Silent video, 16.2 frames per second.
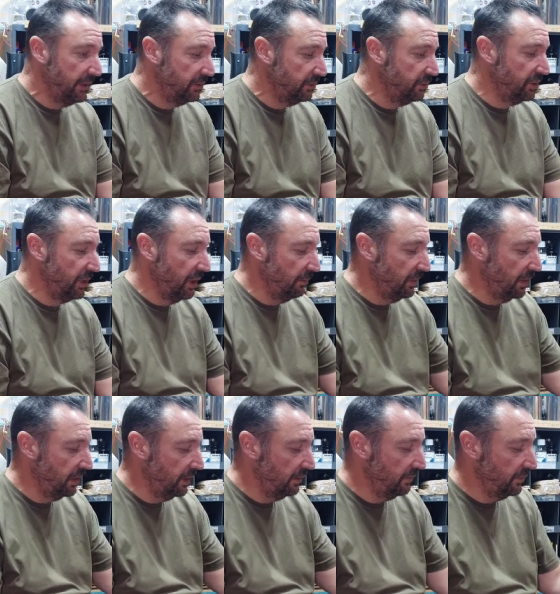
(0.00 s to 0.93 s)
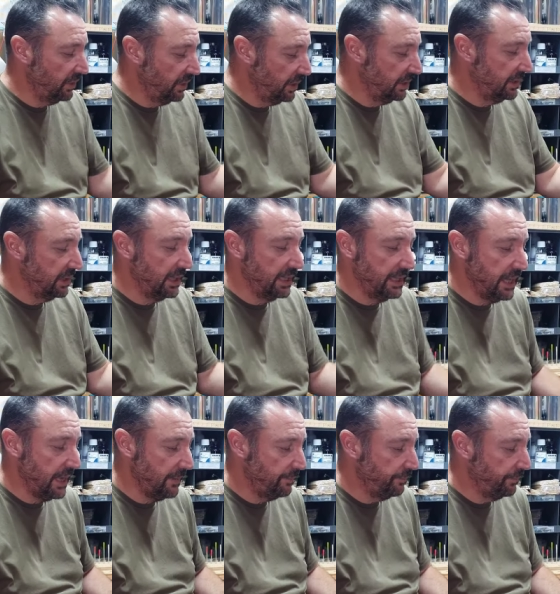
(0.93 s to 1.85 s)
a pencil sharpener. If you can
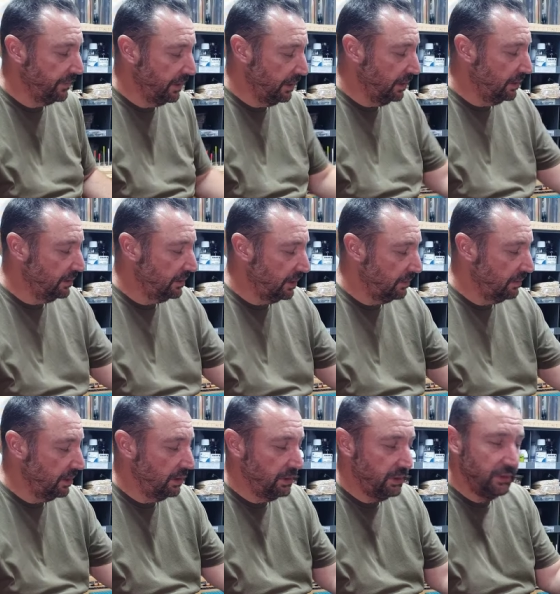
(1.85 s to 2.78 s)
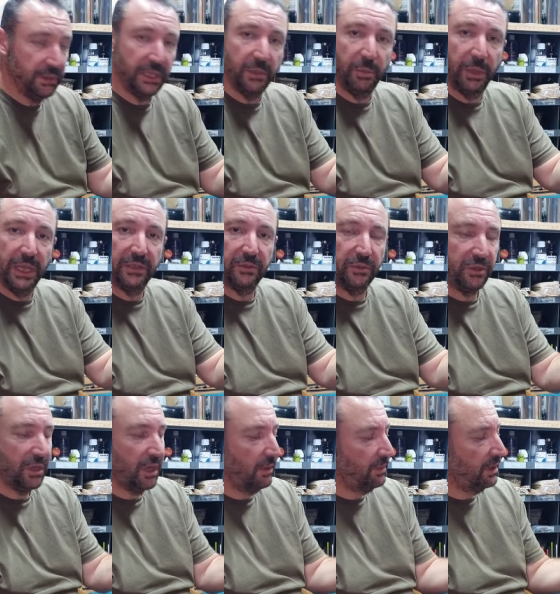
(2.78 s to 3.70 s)
see that. So using a
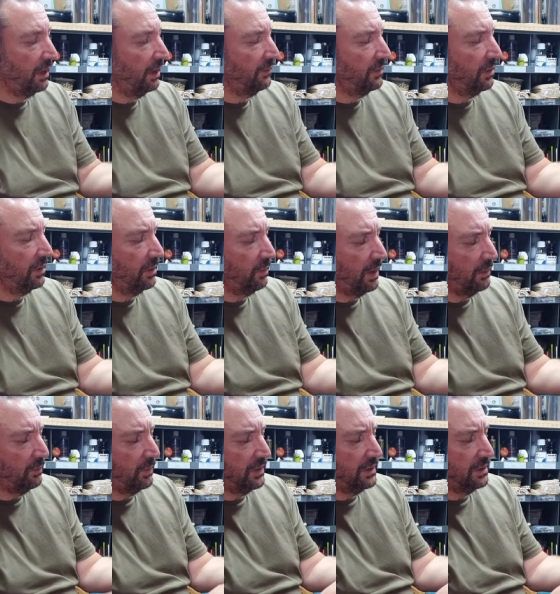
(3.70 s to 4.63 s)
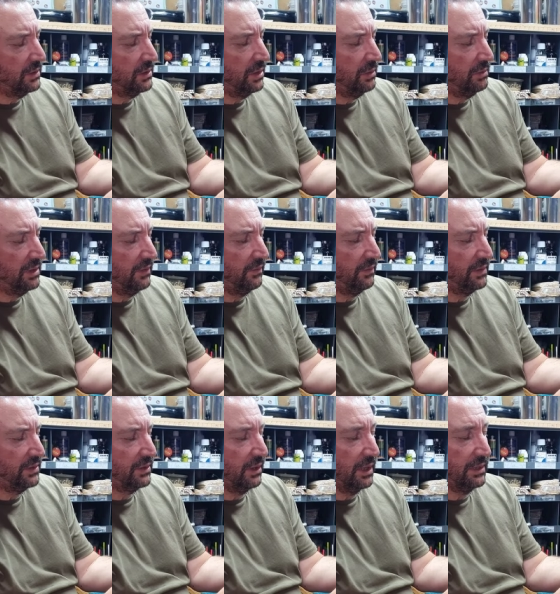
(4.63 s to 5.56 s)
pencil sharpener, I've got the one with the two
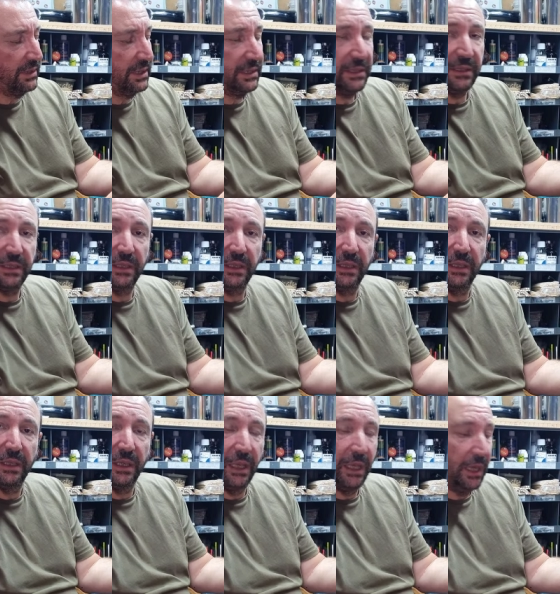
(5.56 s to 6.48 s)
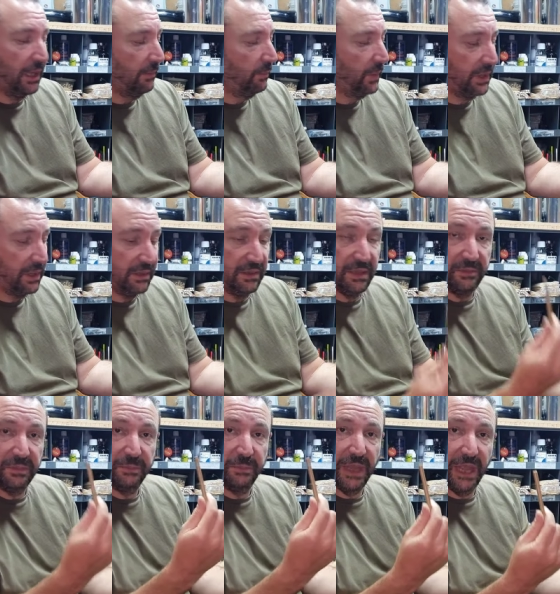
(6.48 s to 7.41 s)
different sizes uh,
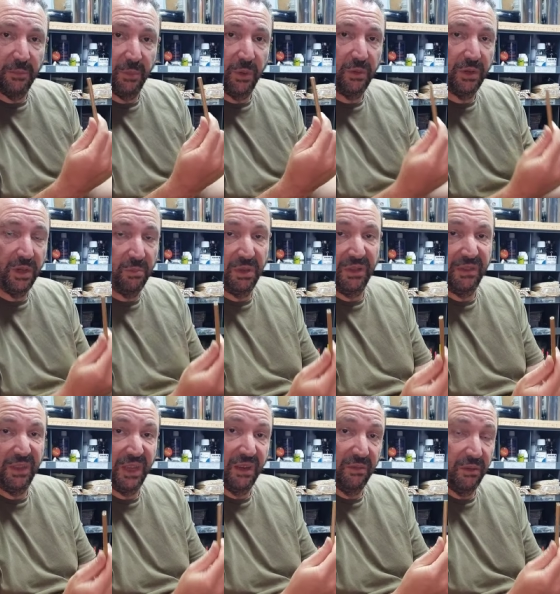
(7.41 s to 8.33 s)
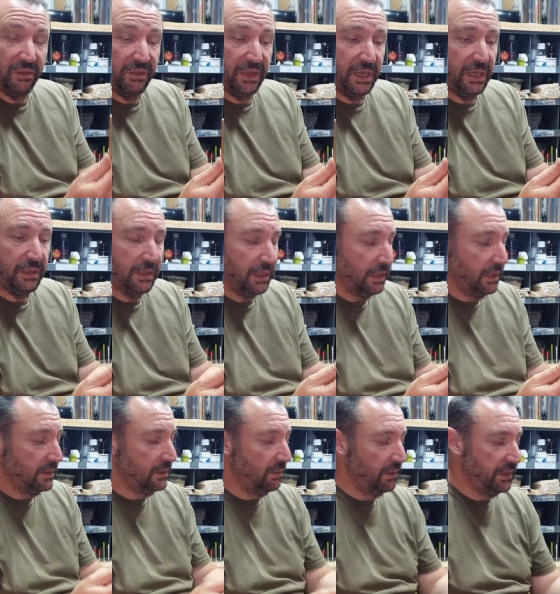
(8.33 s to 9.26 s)
because the bamboo can be thicker or thinner.
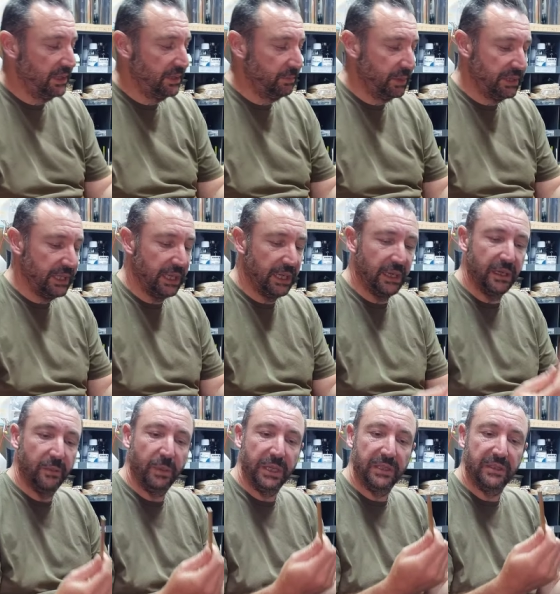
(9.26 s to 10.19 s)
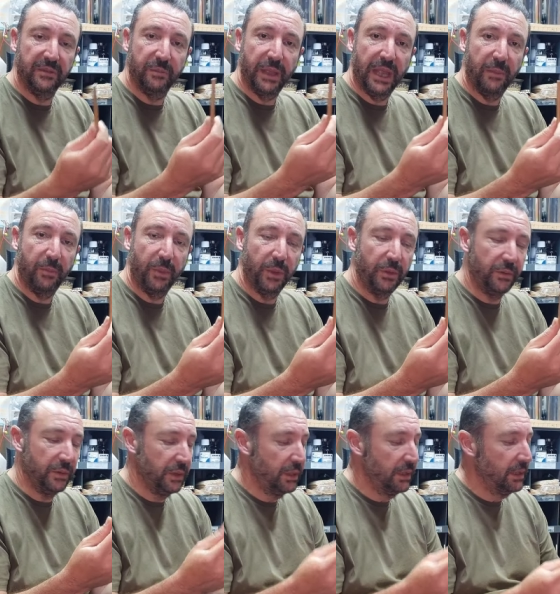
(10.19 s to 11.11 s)
So on this particular piece of
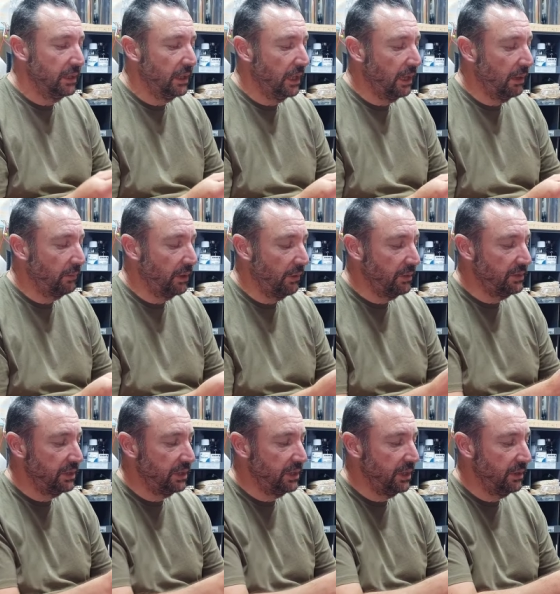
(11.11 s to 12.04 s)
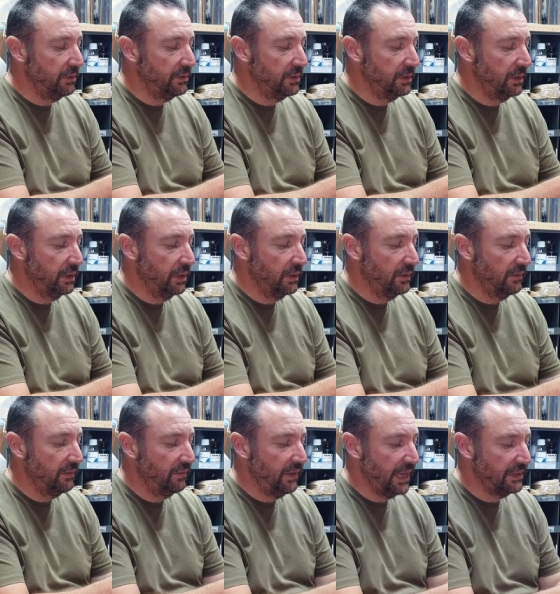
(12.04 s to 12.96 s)
bamboo, I'm going to use
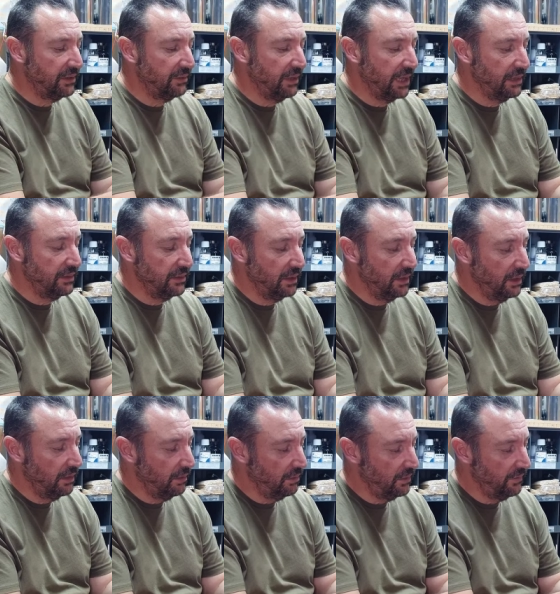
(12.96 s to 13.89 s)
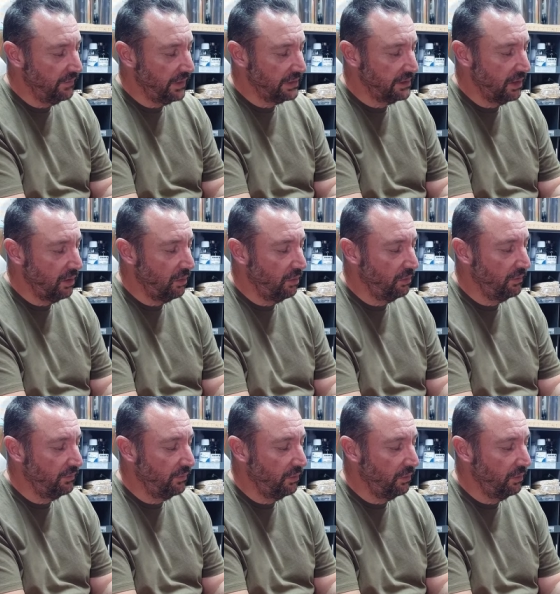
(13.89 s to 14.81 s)
the fatter end or the fatter
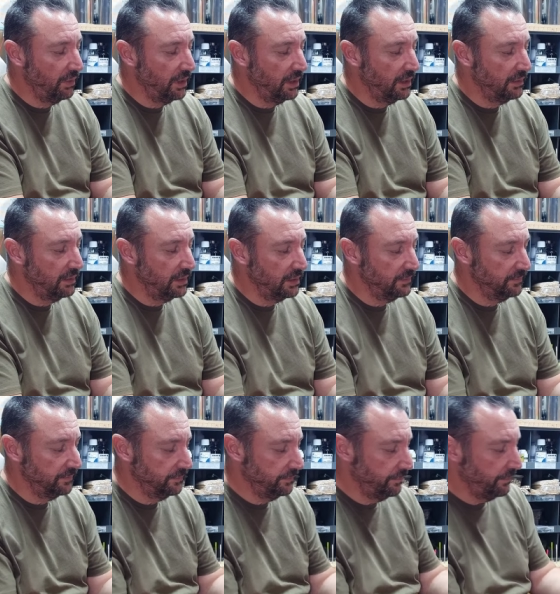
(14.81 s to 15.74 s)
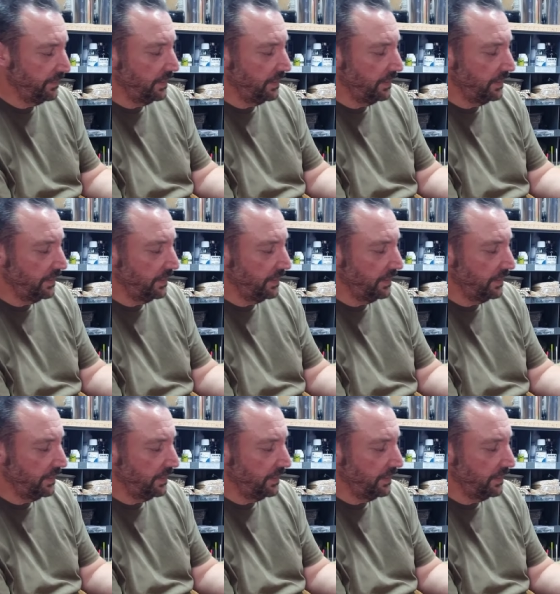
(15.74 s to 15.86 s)
hole for the, the,